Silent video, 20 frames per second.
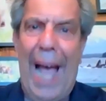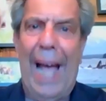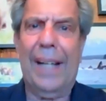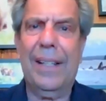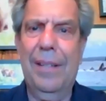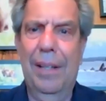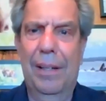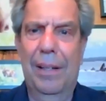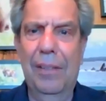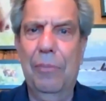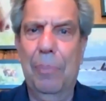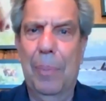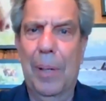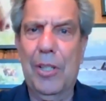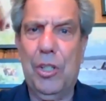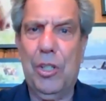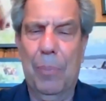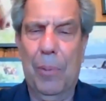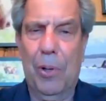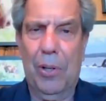
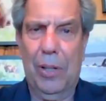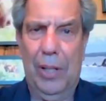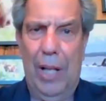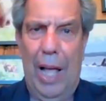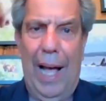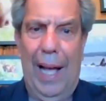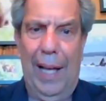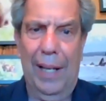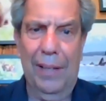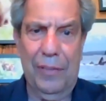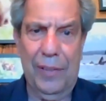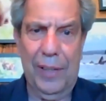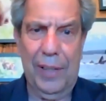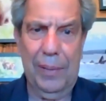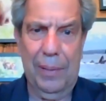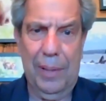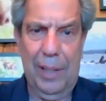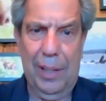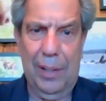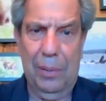active, much more alive,
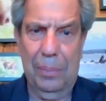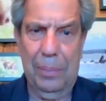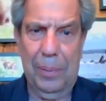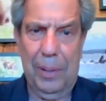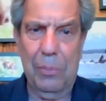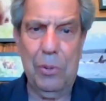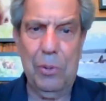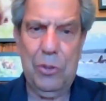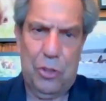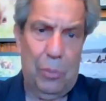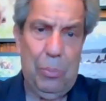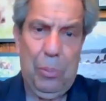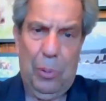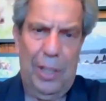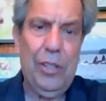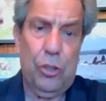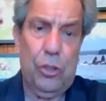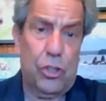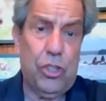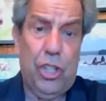and, it was a
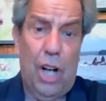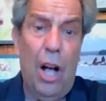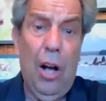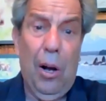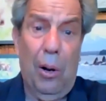real